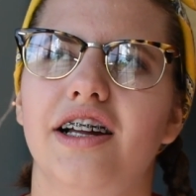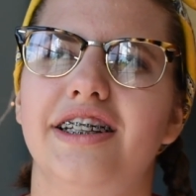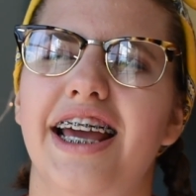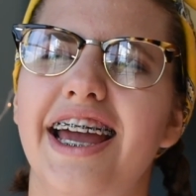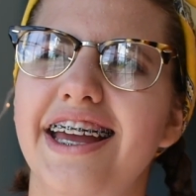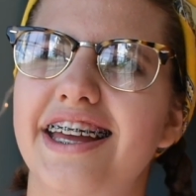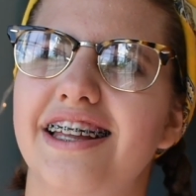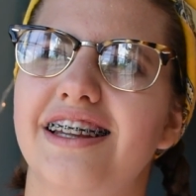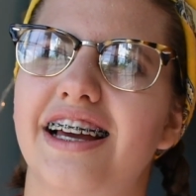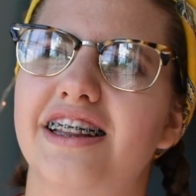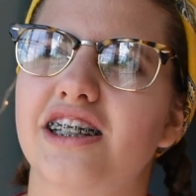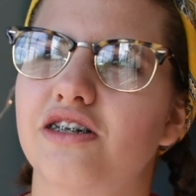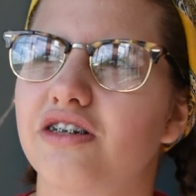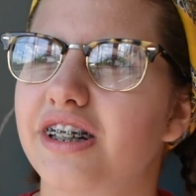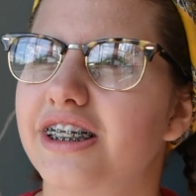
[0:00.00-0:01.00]
dang it, like
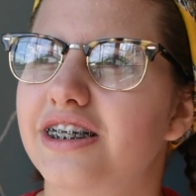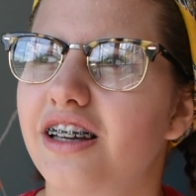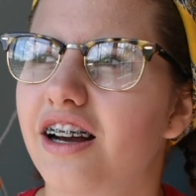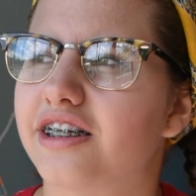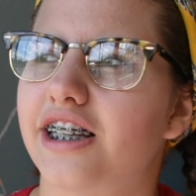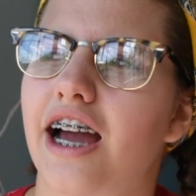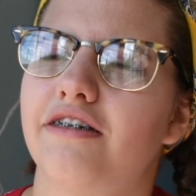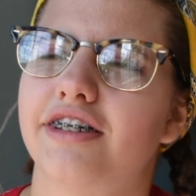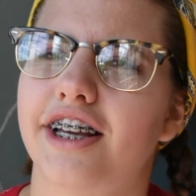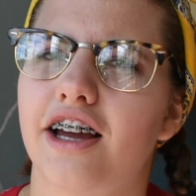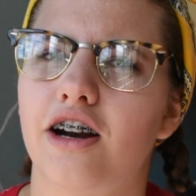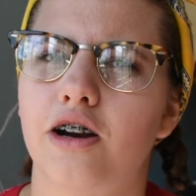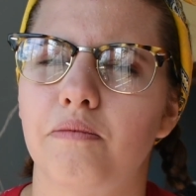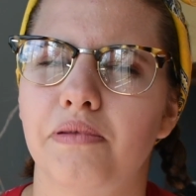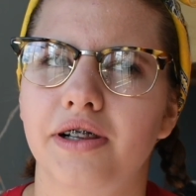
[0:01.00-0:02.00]
this really sucks. I have to
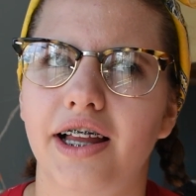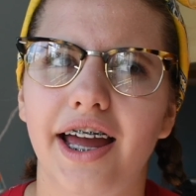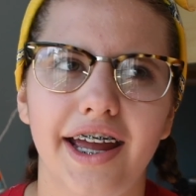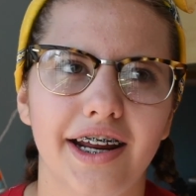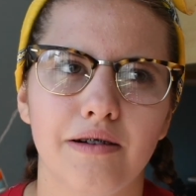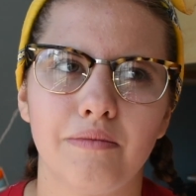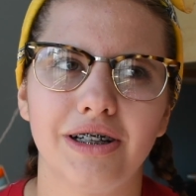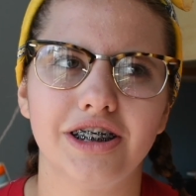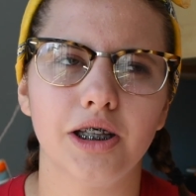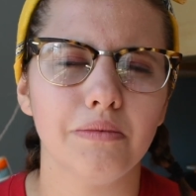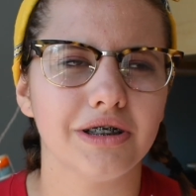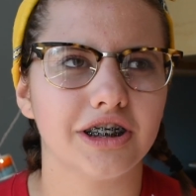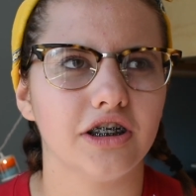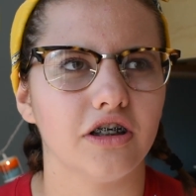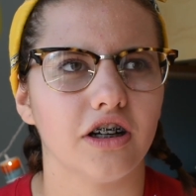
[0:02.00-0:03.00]
get on a plane and my
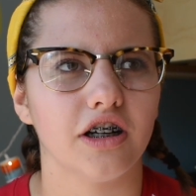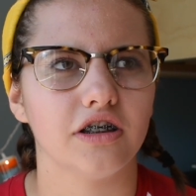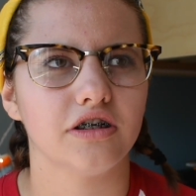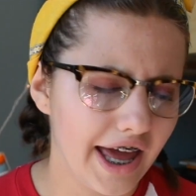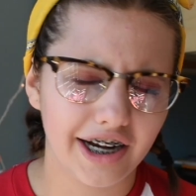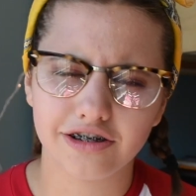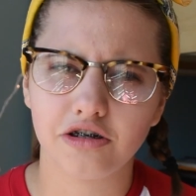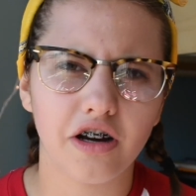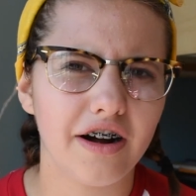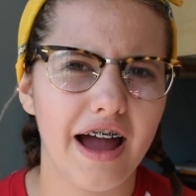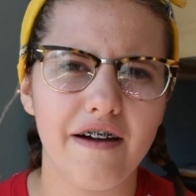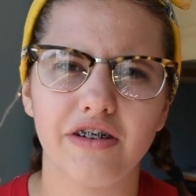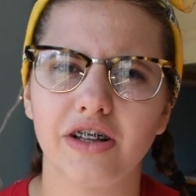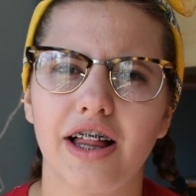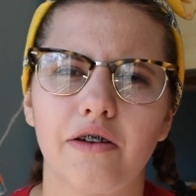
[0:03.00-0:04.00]
stomach still hurts. And I started
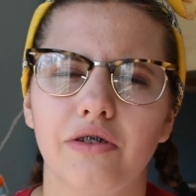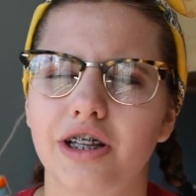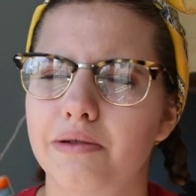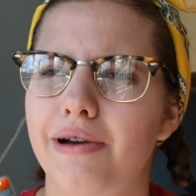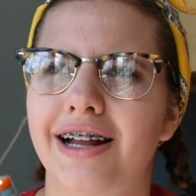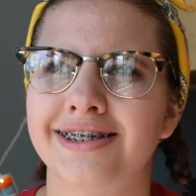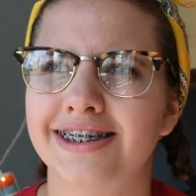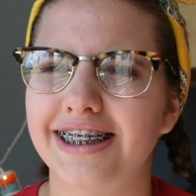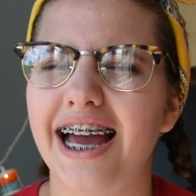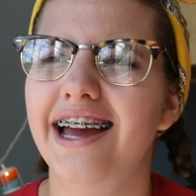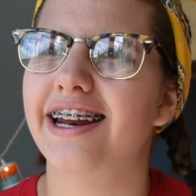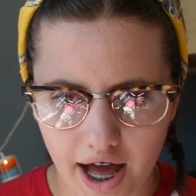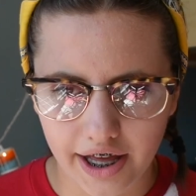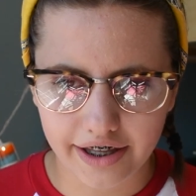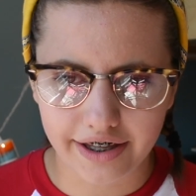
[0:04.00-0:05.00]
having like really bad
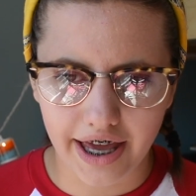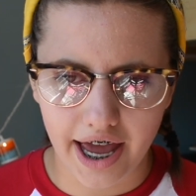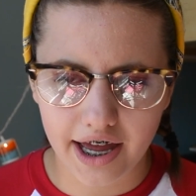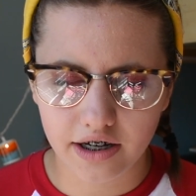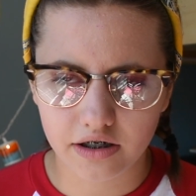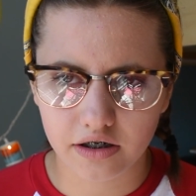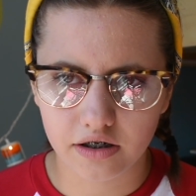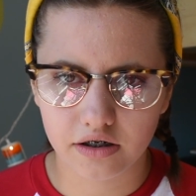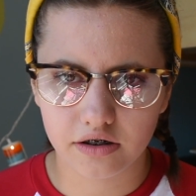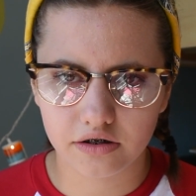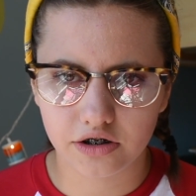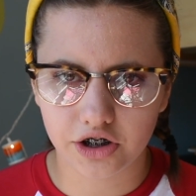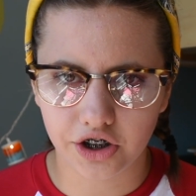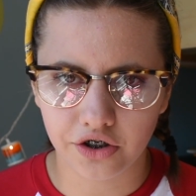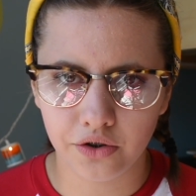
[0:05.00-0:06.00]
anxiety. I get
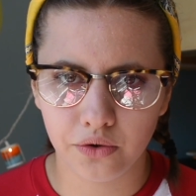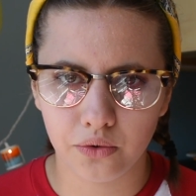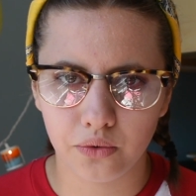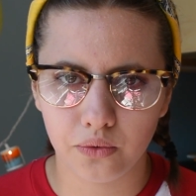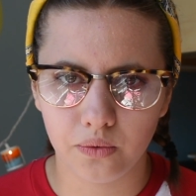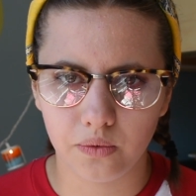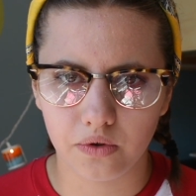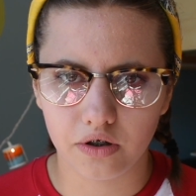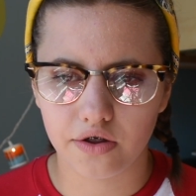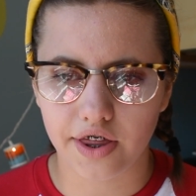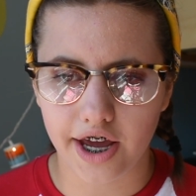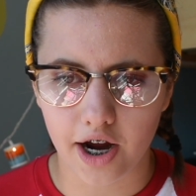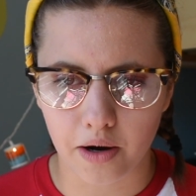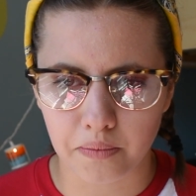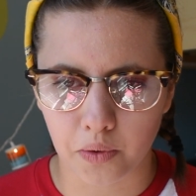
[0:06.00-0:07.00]
to
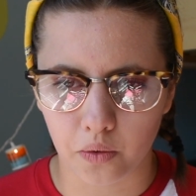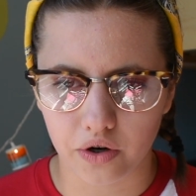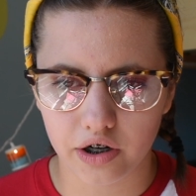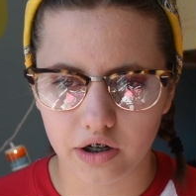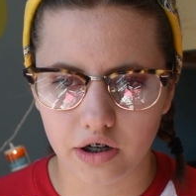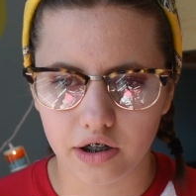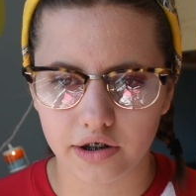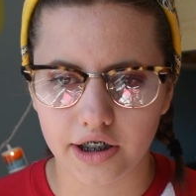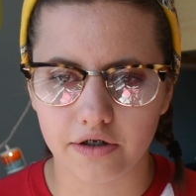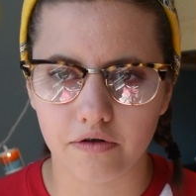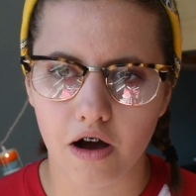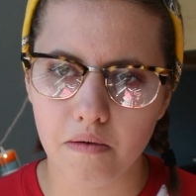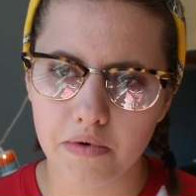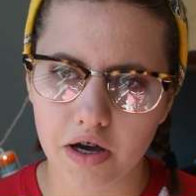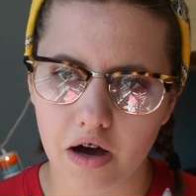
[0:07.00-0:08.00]
the airport and they
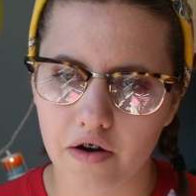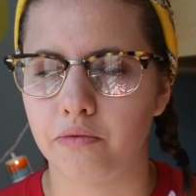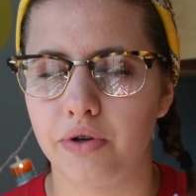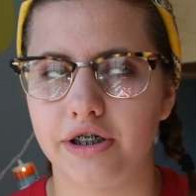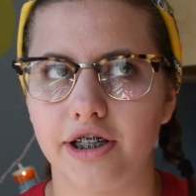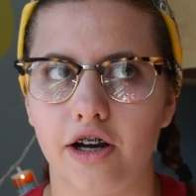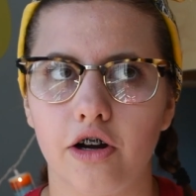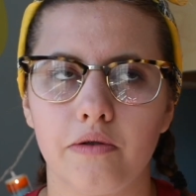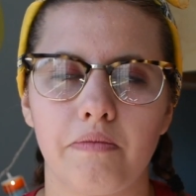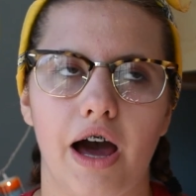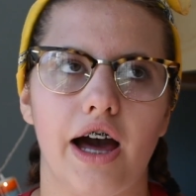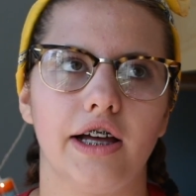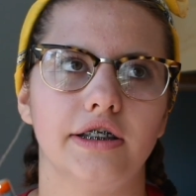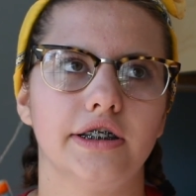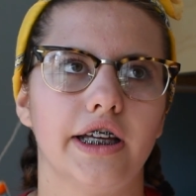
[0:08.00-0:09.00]
drop me off. We say our
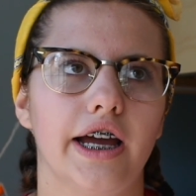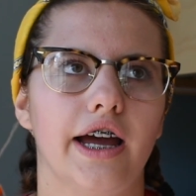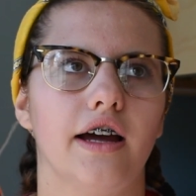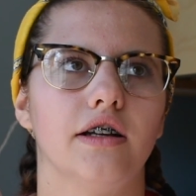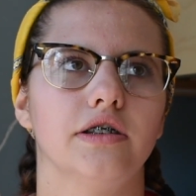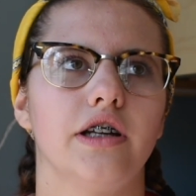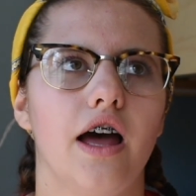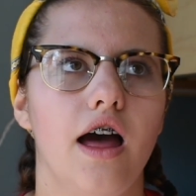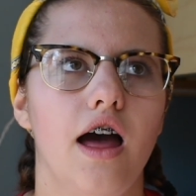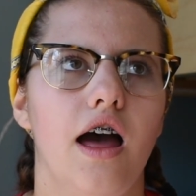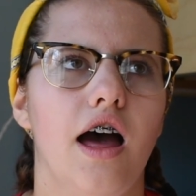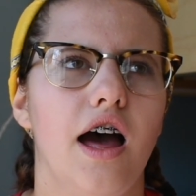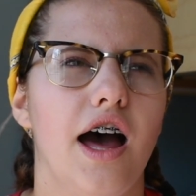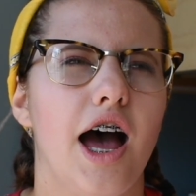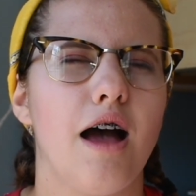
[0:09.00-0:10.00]
goodbyes and
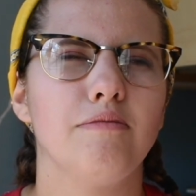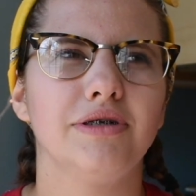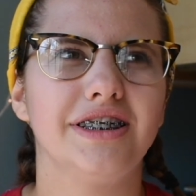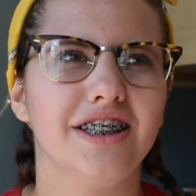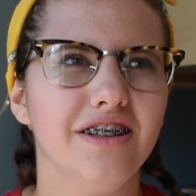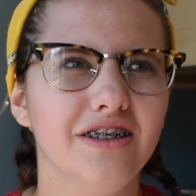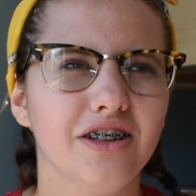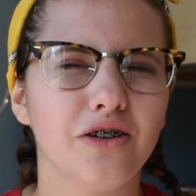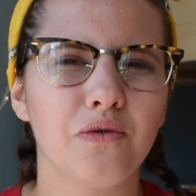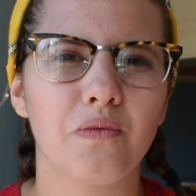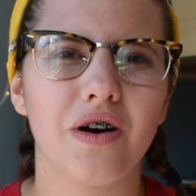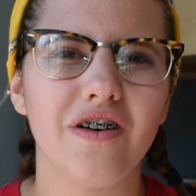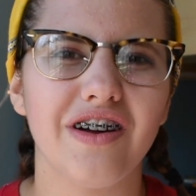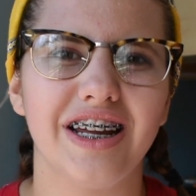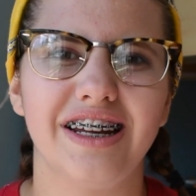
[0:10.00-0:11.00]
I'm still a little
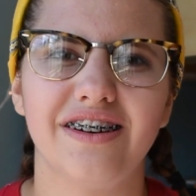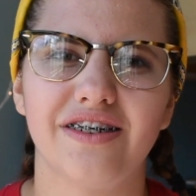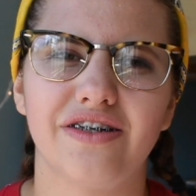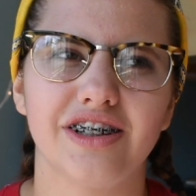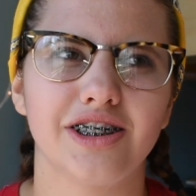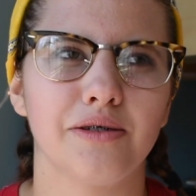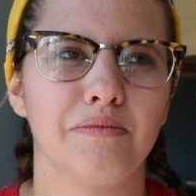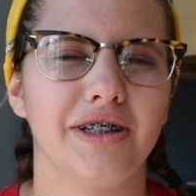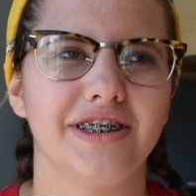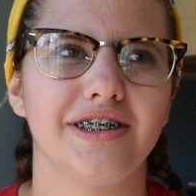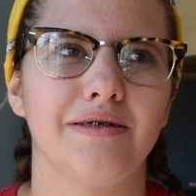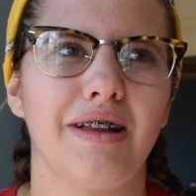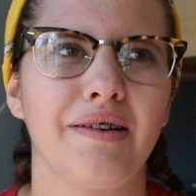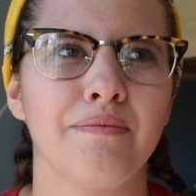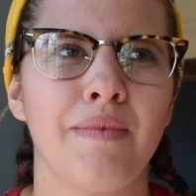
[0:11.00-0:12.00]
worried for some
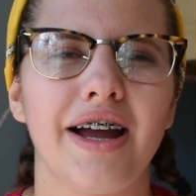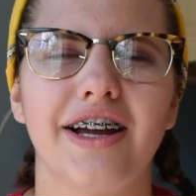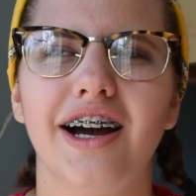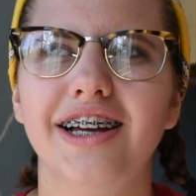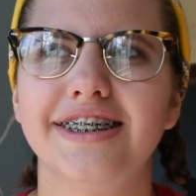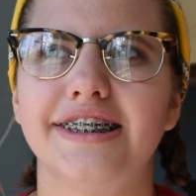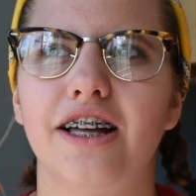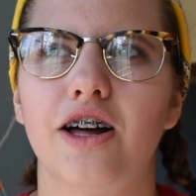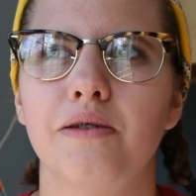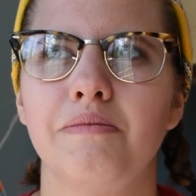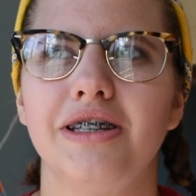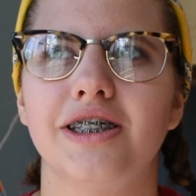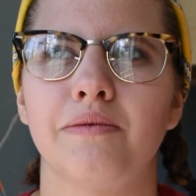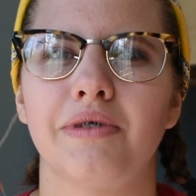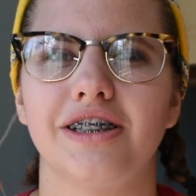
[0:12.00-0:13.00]
reason. Like my gut is telling
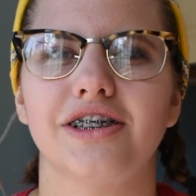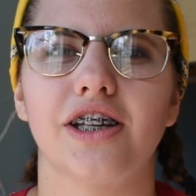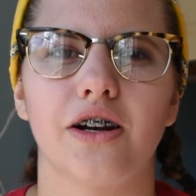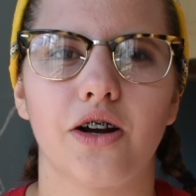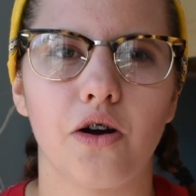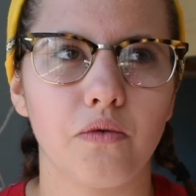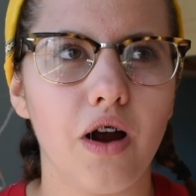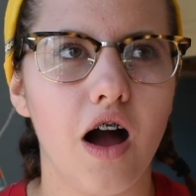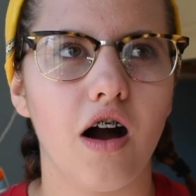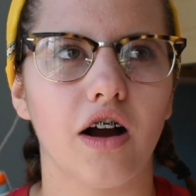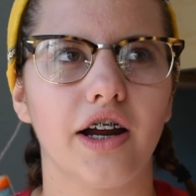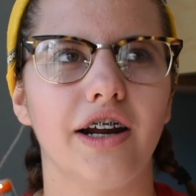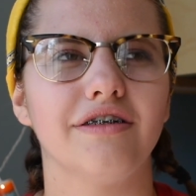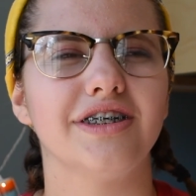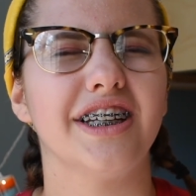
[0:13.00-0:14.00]
me something's gonna go
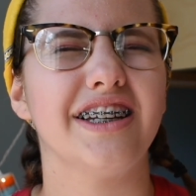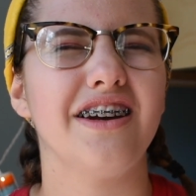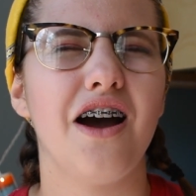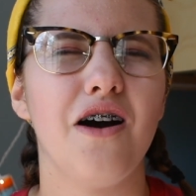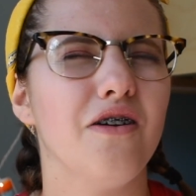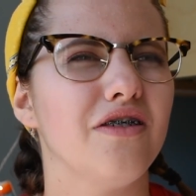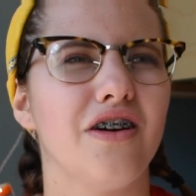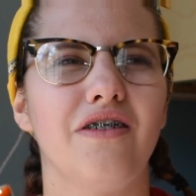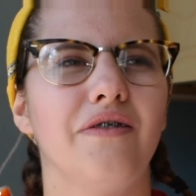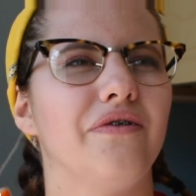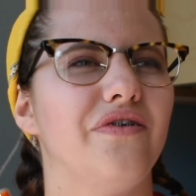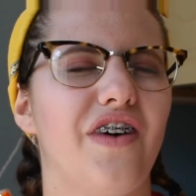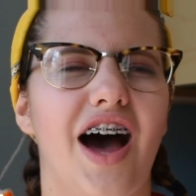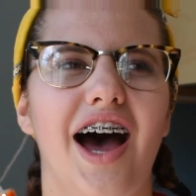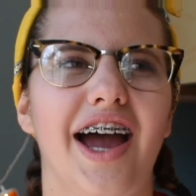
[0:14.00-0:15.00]
wrong. And I was like, no, I'm
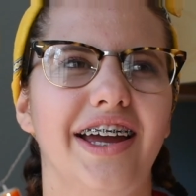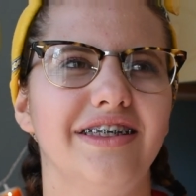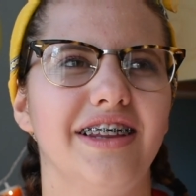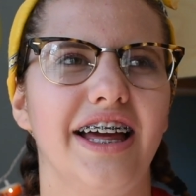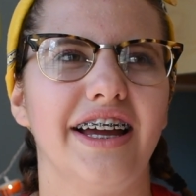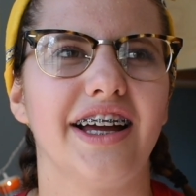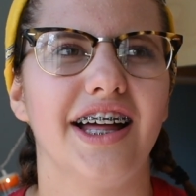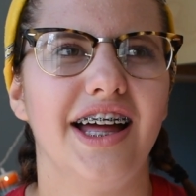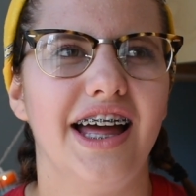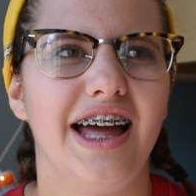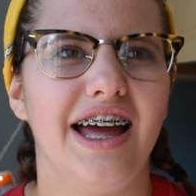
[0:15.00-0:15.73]
fine. Like,